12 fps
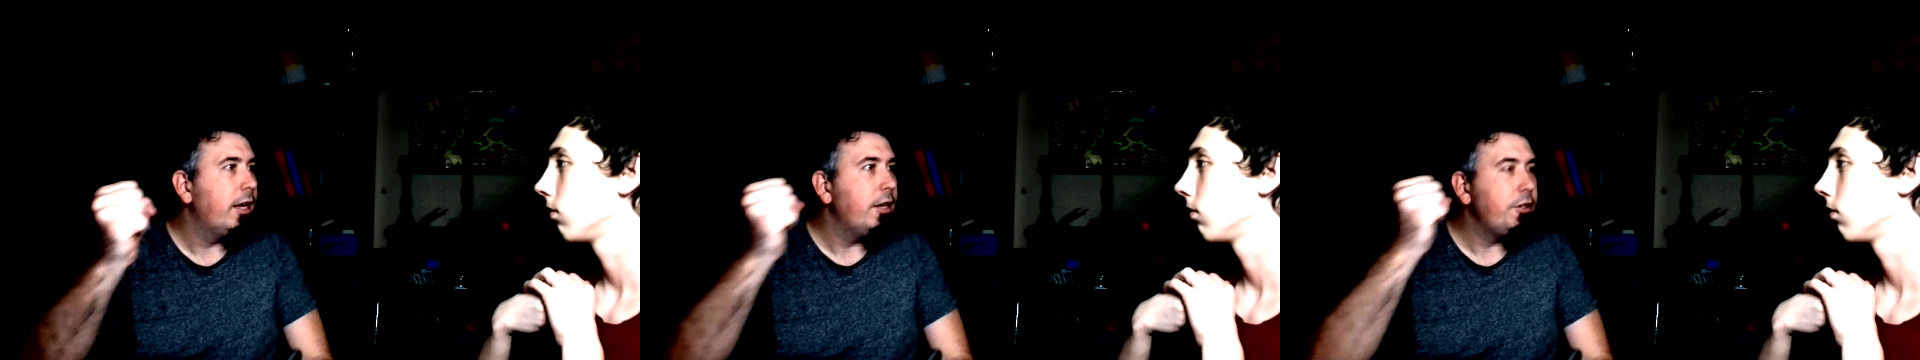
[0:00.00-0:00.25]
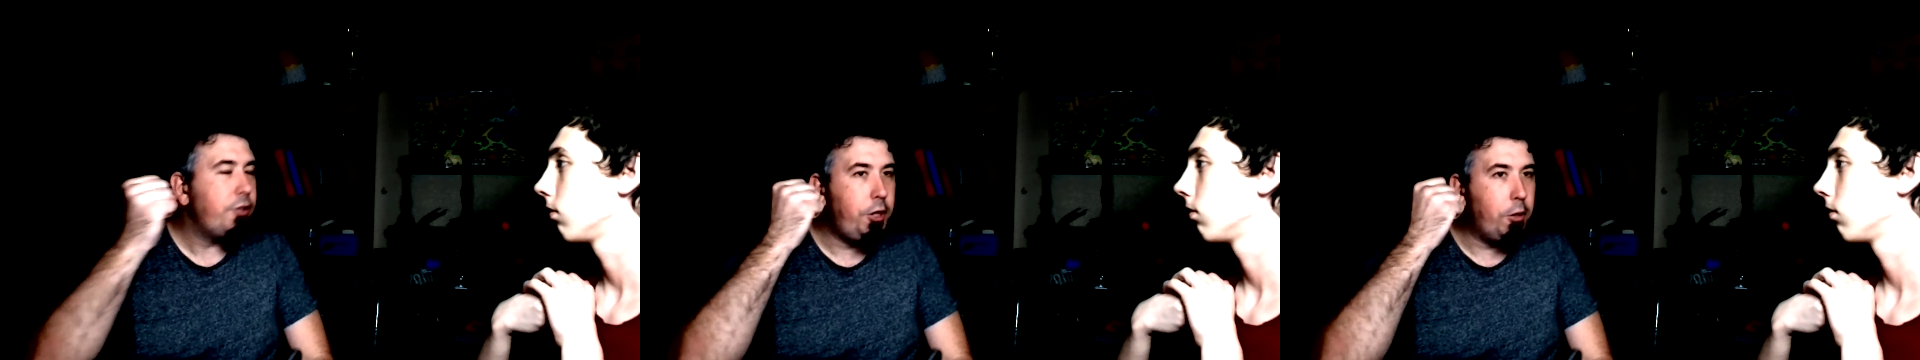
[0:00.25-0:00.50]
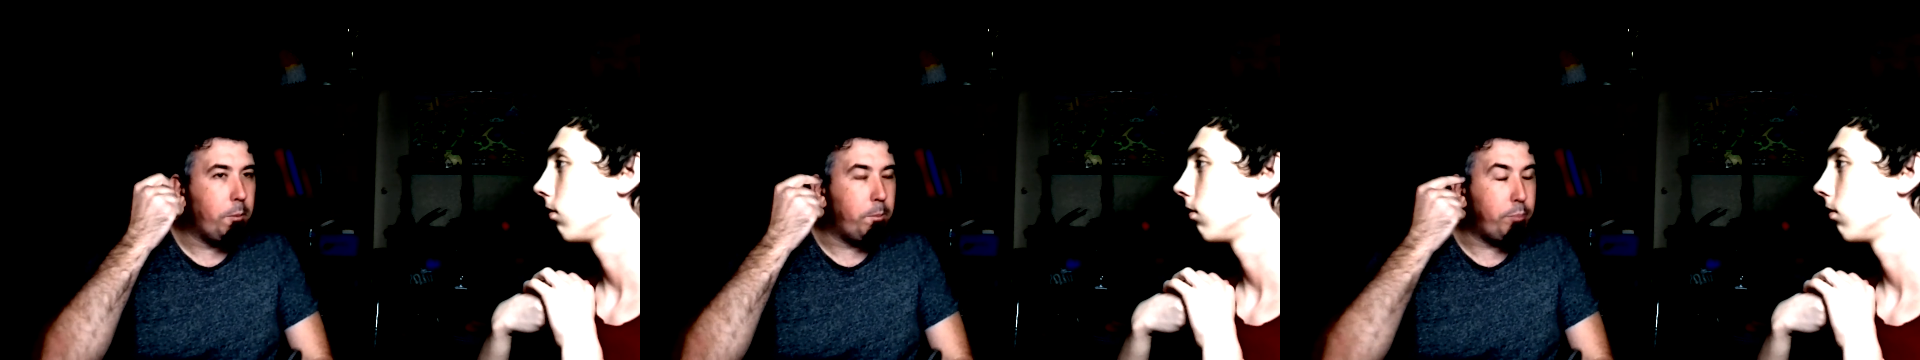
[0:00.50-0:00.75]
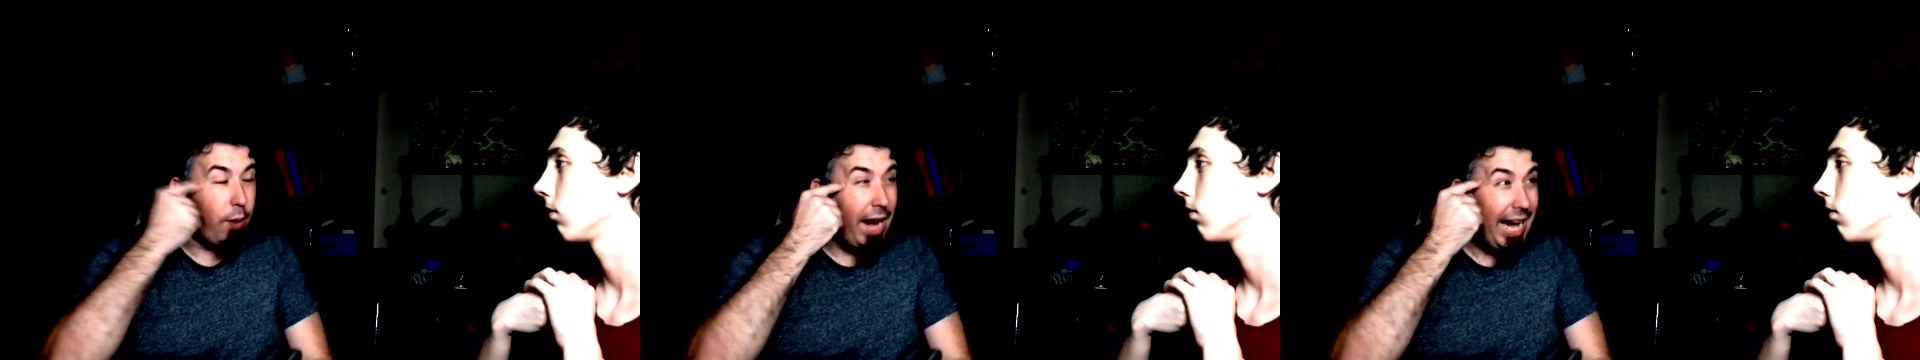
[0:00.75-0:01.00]
So your
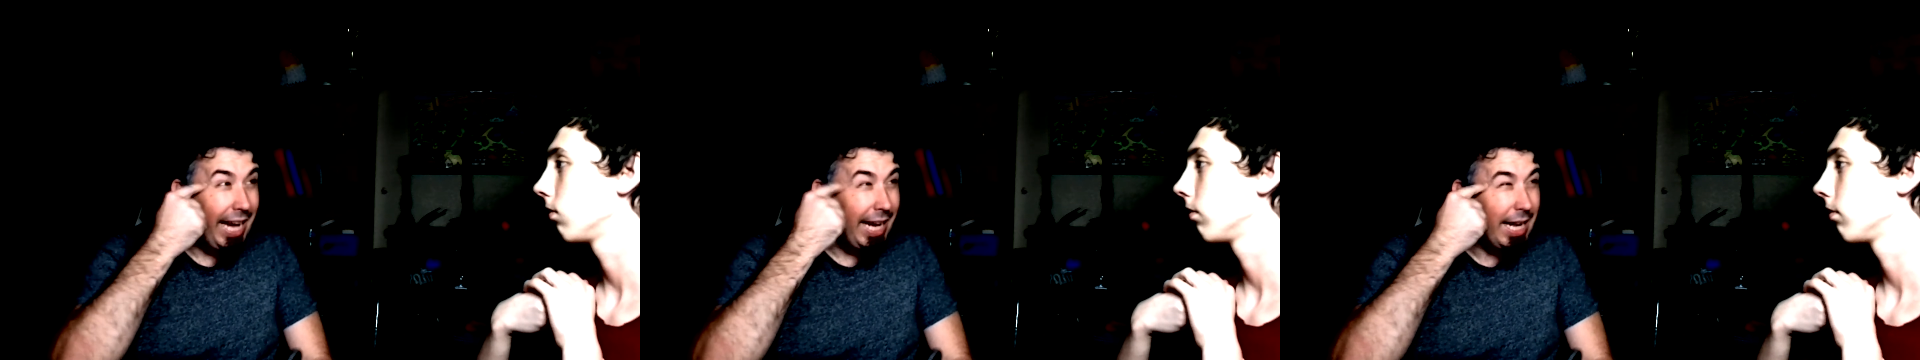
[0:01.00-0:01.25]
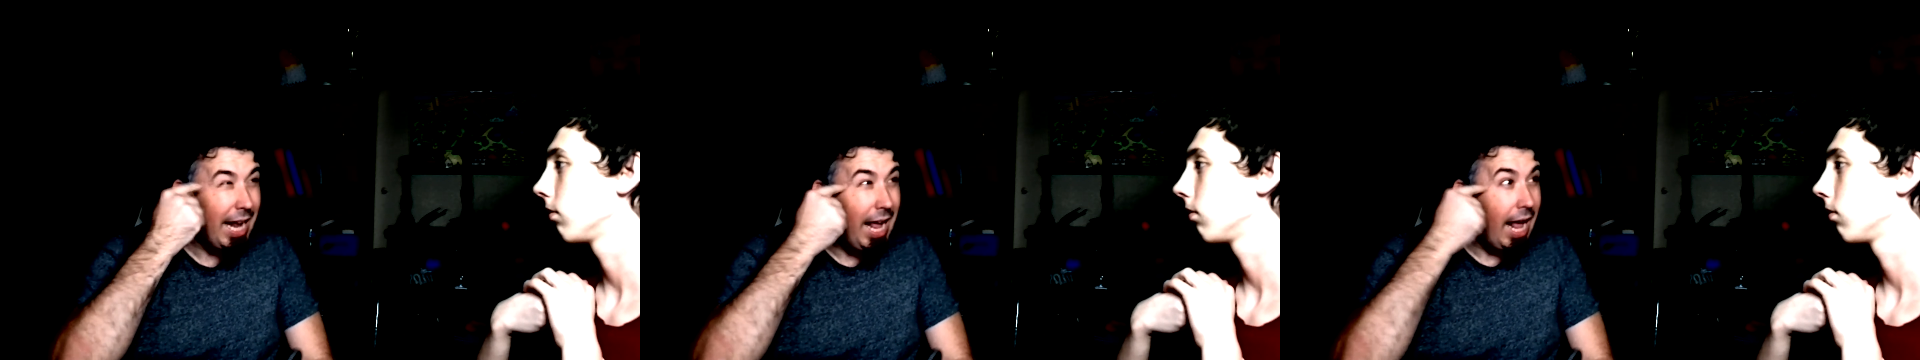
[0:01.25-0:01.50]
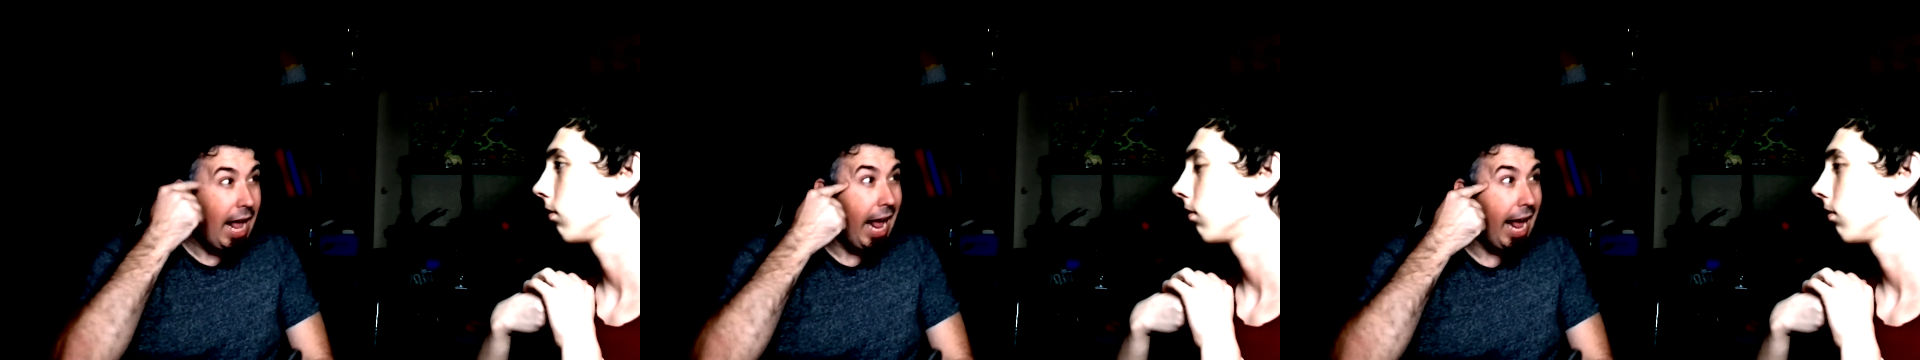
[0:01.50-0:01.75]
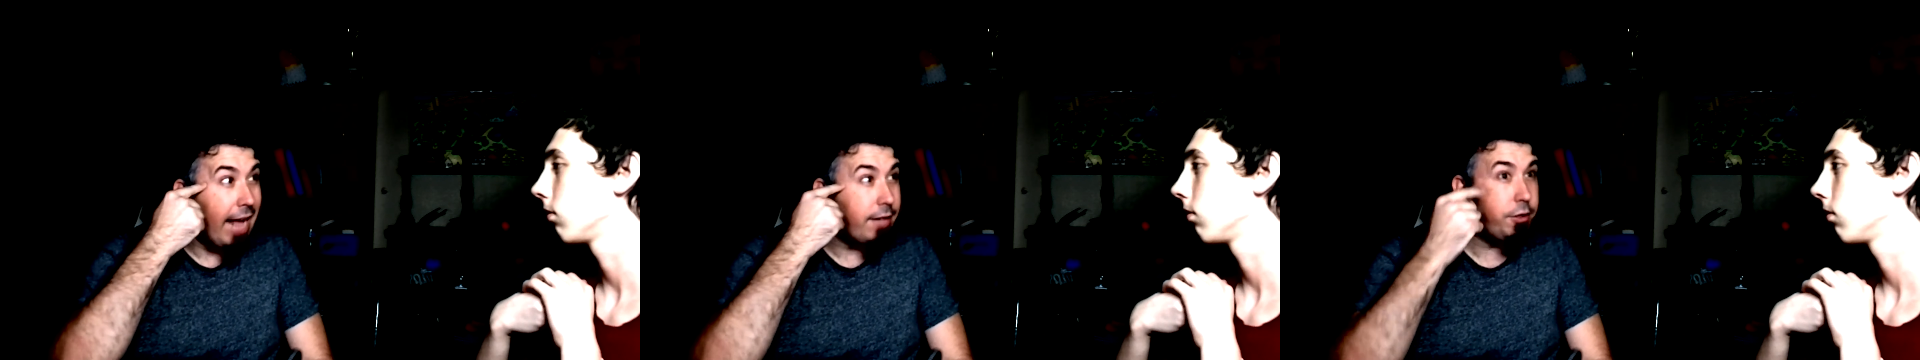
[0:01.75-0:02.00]
brain has